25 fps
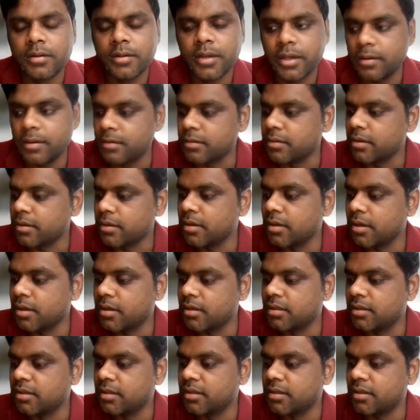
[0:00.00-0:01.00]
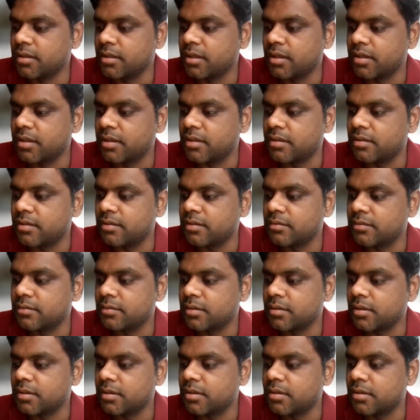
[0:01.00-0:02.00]
Okay, okay. I
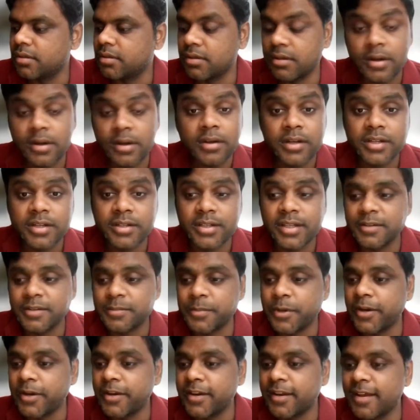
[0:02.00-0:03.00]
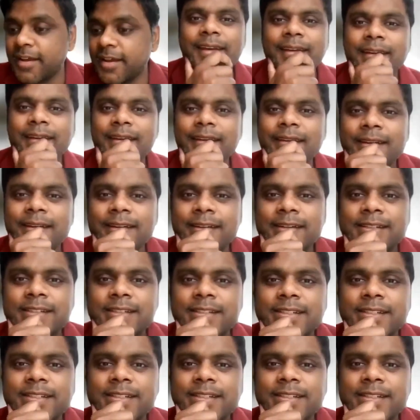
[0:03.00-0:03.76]
got it that point. And